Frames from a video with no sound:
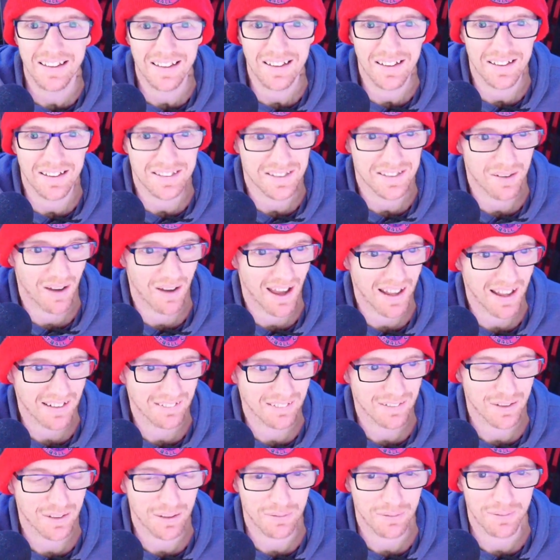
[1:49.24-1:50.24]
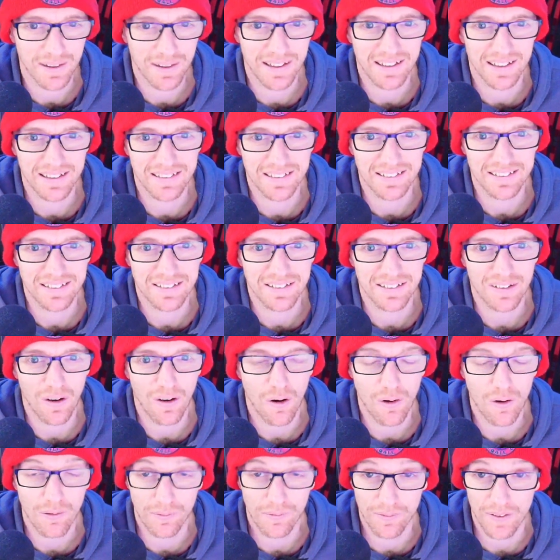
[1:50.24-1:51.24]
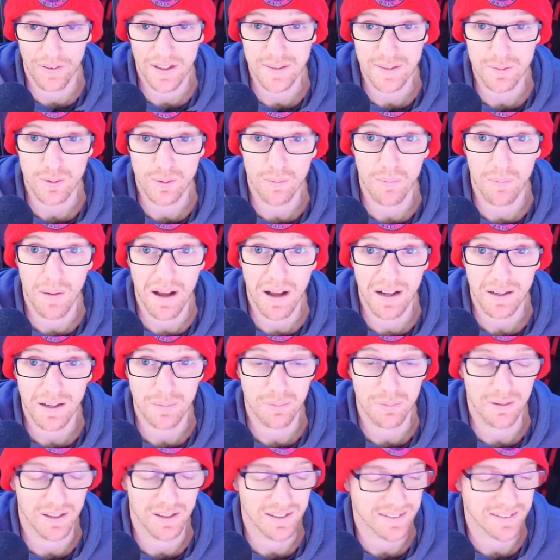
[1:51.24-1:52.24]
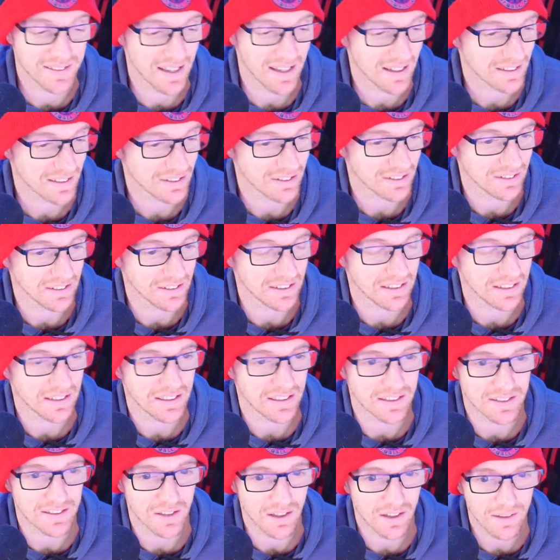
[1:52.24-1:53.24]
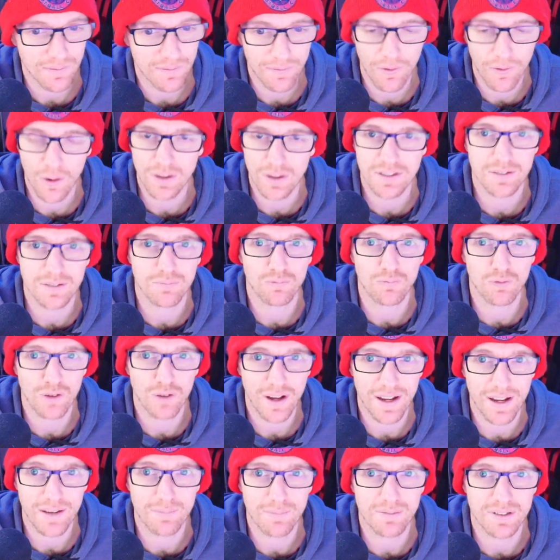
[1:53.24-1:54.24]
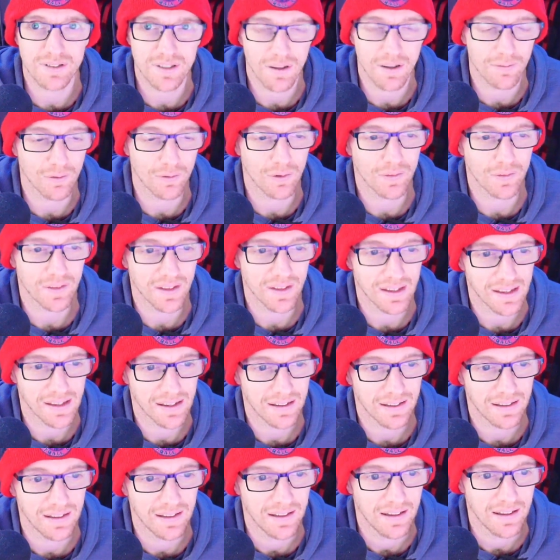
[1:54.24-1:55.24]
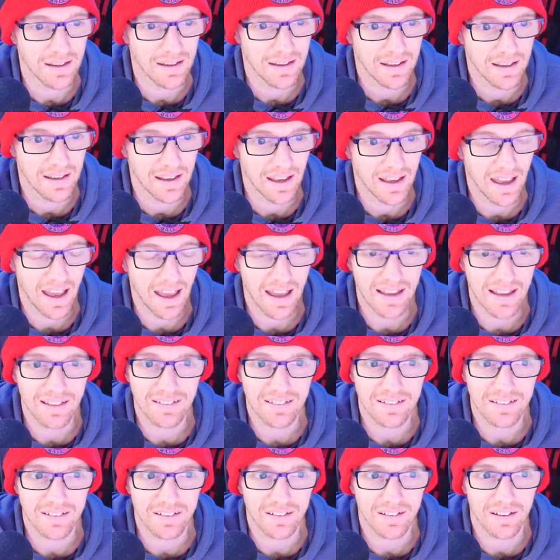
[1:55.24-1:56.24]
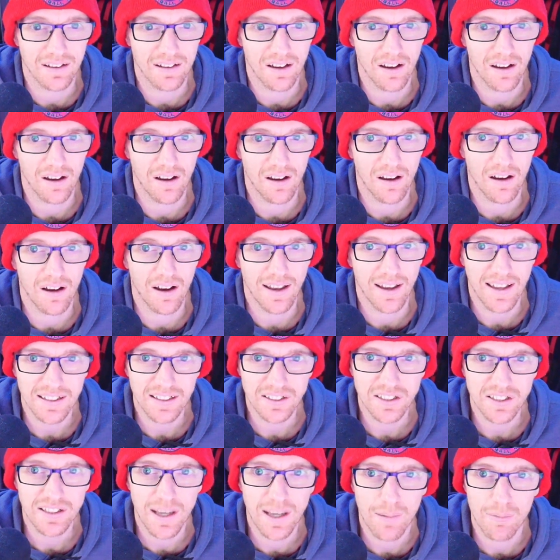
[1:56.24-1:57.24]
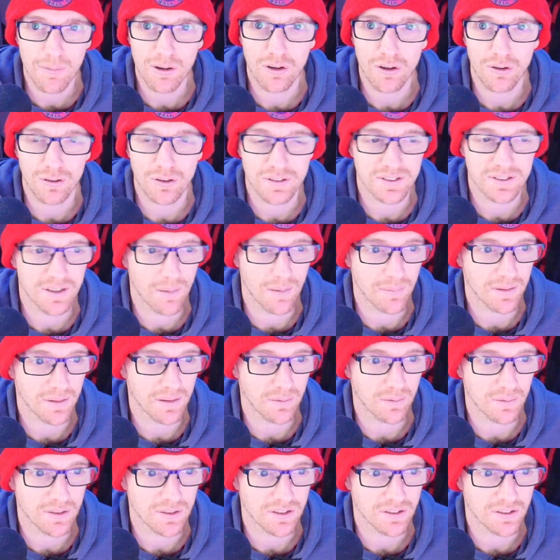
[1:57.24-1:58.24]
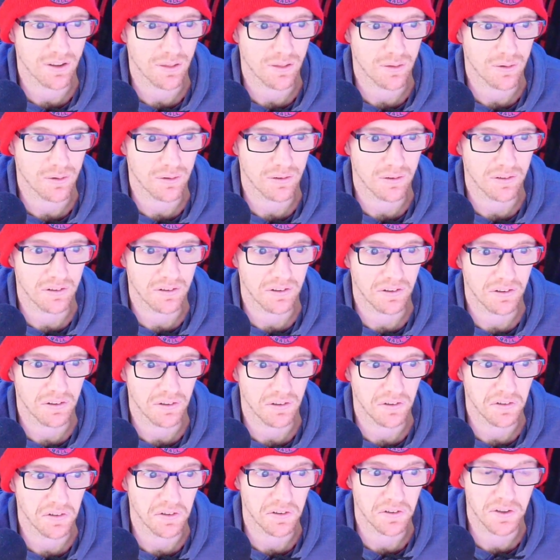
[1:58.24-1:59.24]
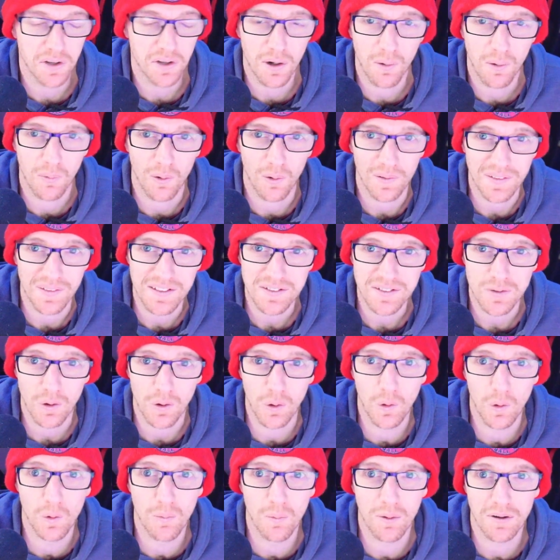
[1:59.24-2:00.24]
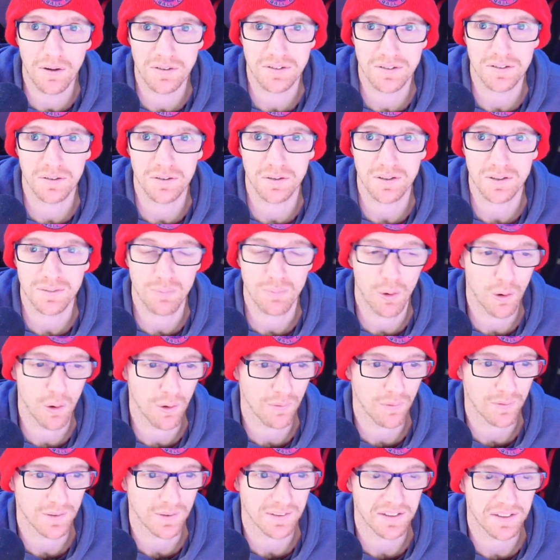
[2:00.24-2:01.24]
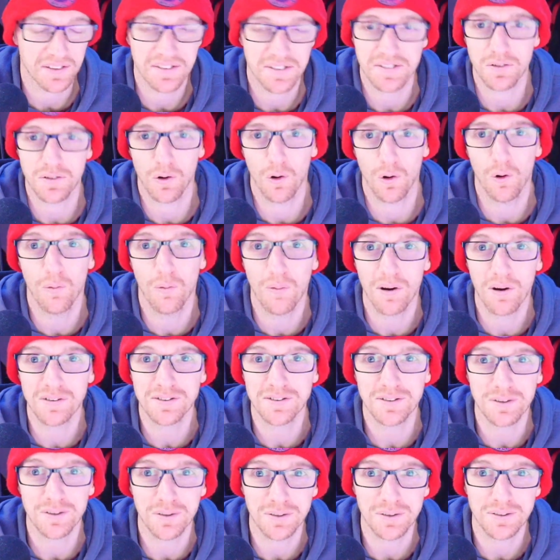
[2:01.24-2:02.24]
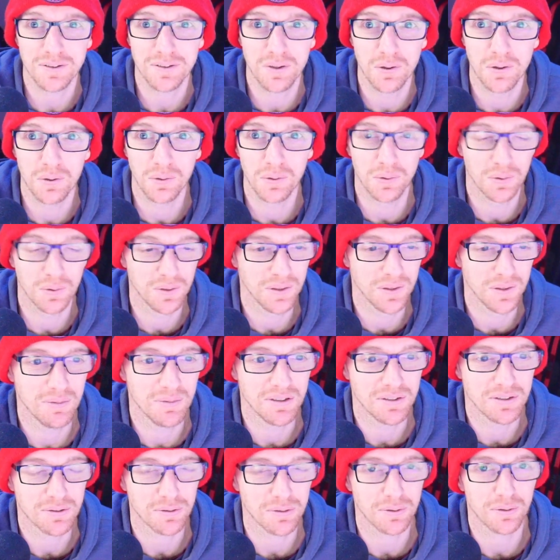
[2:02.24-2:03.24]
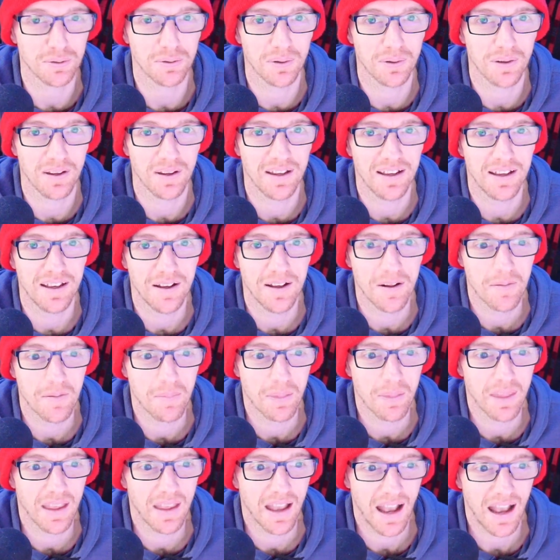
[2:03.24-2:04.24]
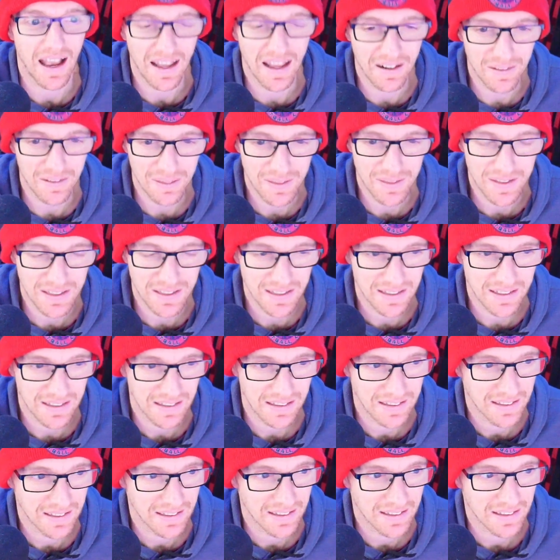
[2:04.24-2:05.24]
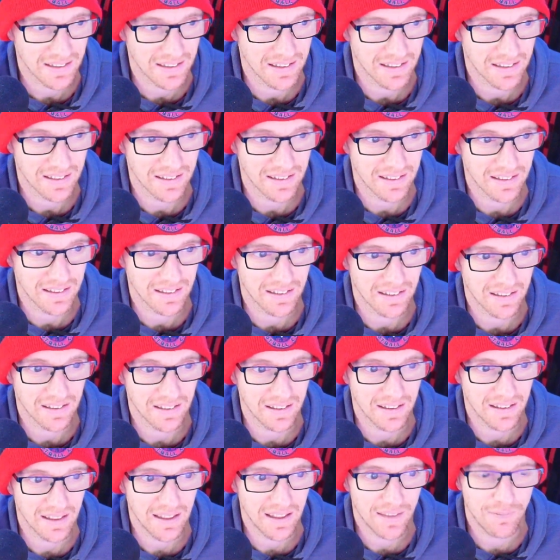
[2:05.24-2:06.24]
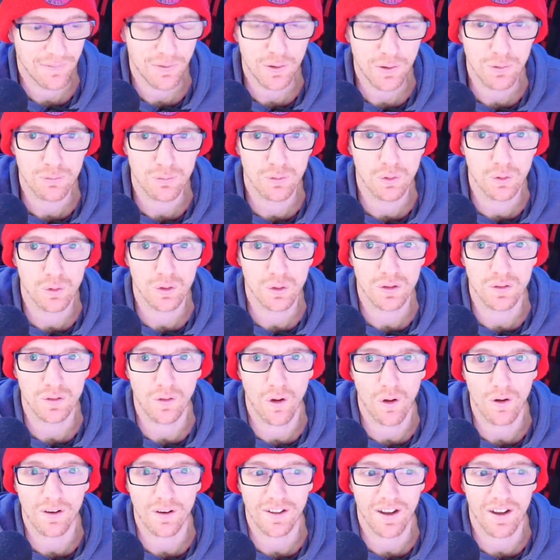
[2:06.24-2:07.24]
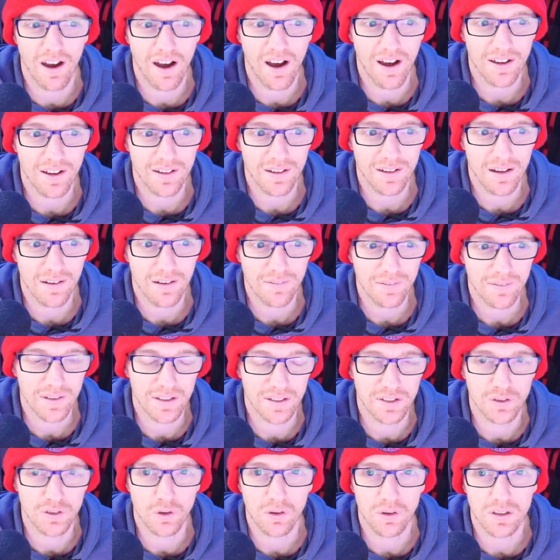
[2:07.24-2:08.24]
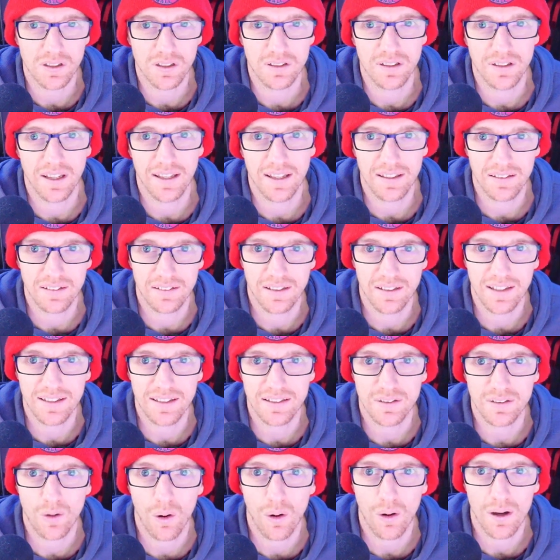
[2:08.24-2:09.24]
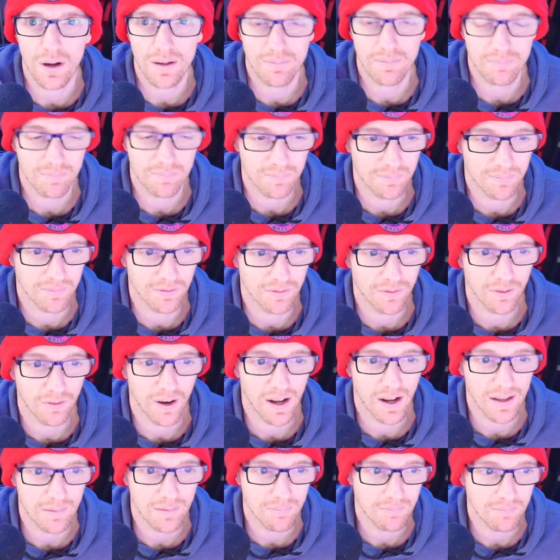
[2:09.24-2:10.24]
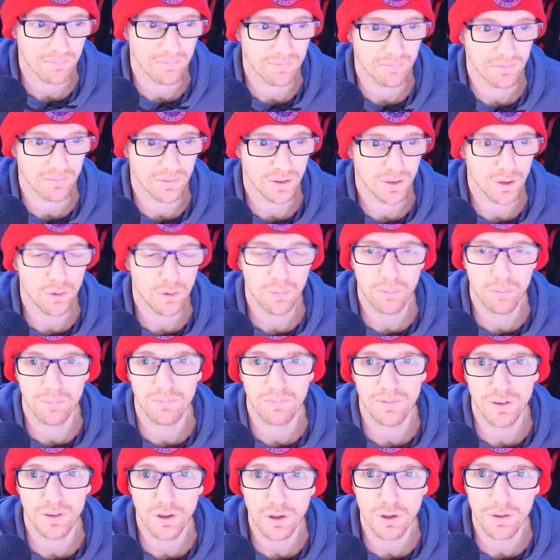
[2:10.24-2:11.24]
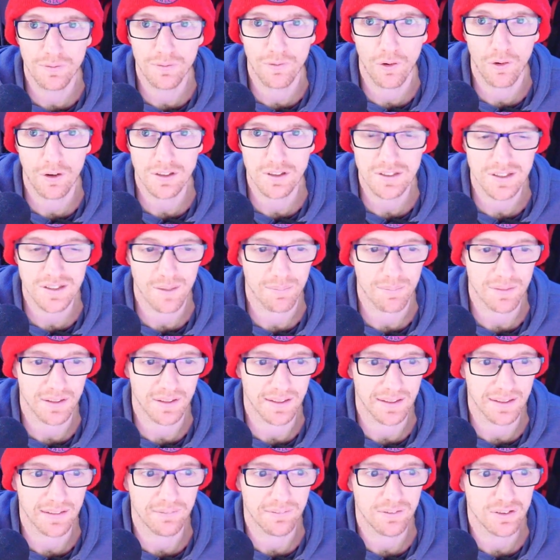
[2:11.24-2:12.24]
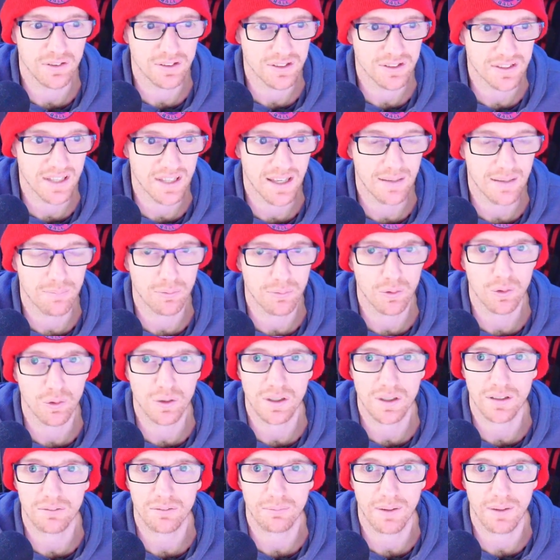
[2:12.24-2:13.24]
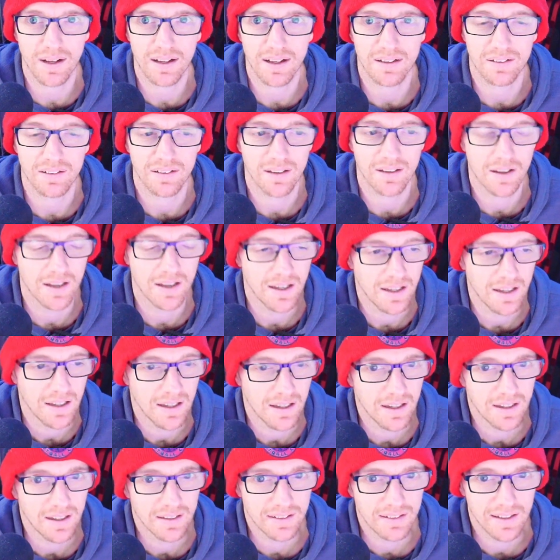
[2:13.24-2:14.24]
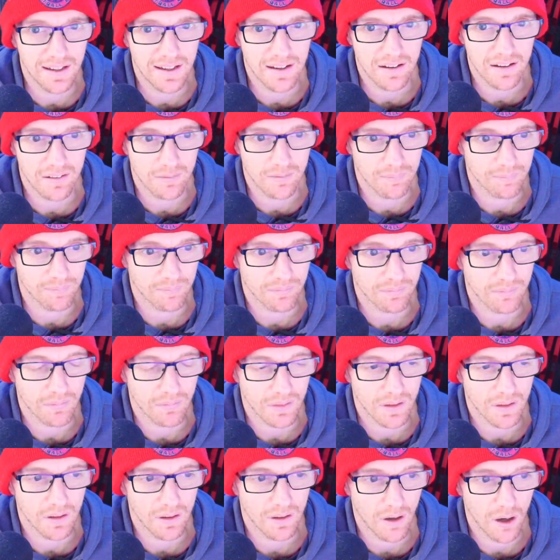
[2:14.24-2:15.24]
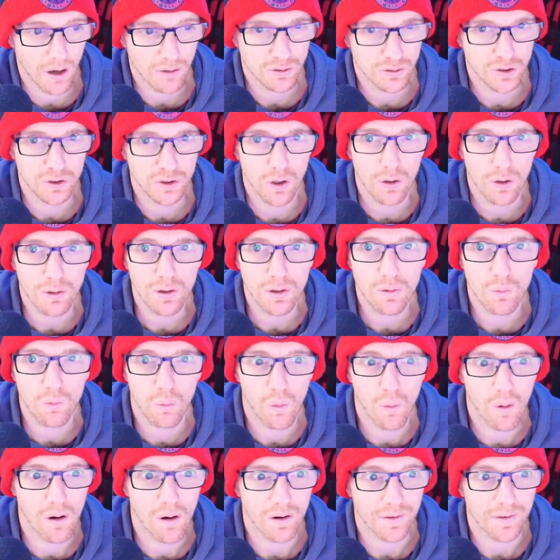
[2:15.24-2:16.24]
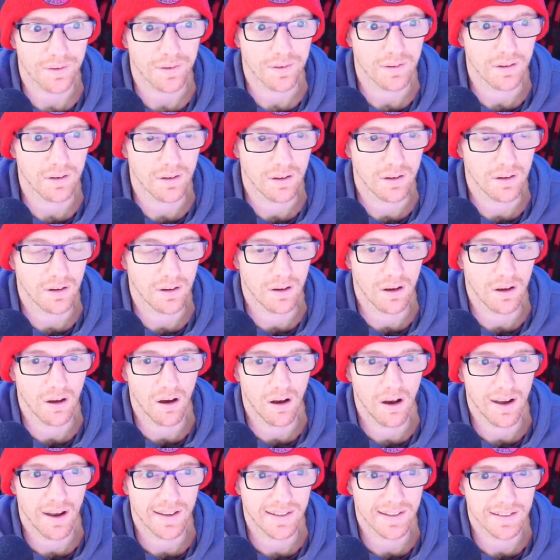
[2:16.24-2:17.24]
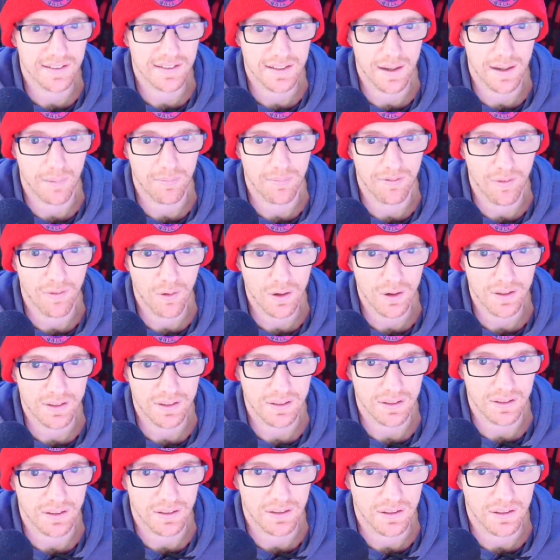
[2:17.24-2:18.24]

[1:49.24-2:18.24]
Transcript: so I had a look around on Facebook Marketplace actually, because I can find some random stuff on there. And I actually come across something which I thought, you know what, this almost looks perfect. This almost looks too good to true. And I think if you look long and hard enough and you're not in any time frame, you could find something if you just keep looking around. Now, I'll show you what I ended up finding.